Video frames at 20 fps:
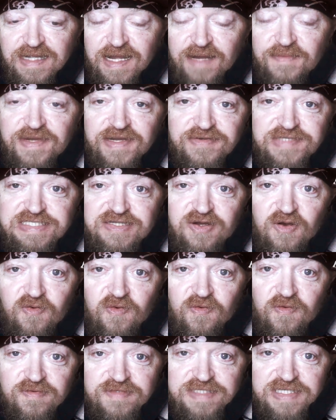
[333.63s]
I mean, it was
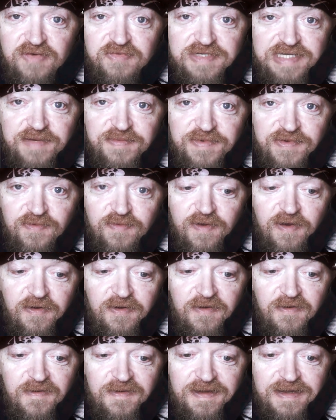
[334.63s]
cool. Don't get me
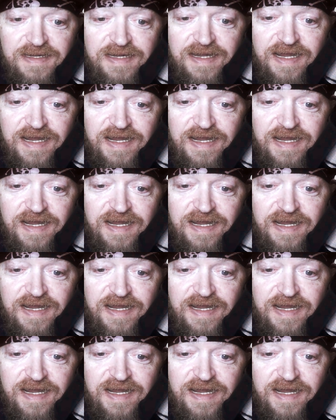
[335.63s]
wrong.